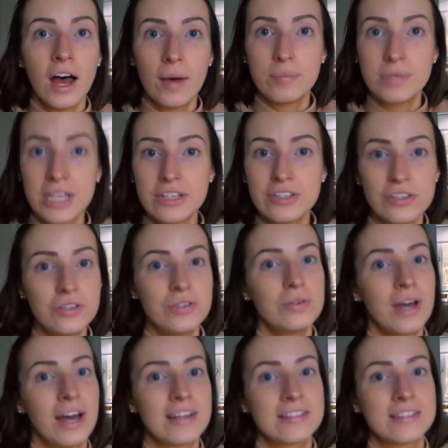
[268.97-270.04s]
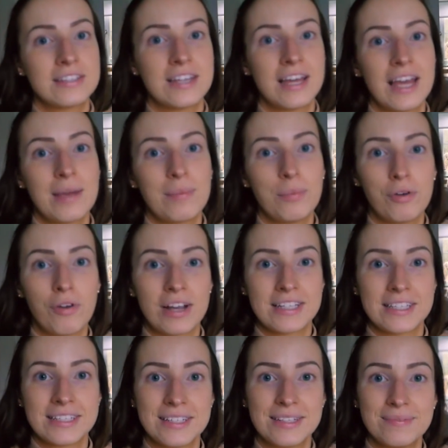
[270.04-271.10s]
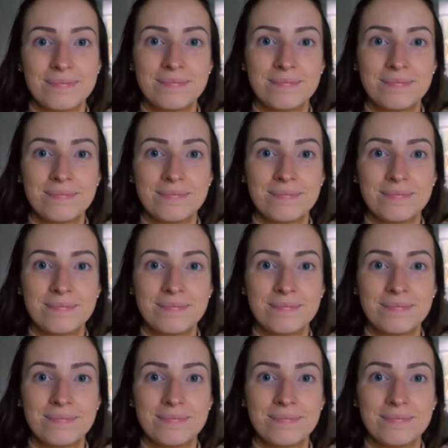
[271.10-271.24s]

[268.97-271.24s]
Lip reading: update you as the day progresses.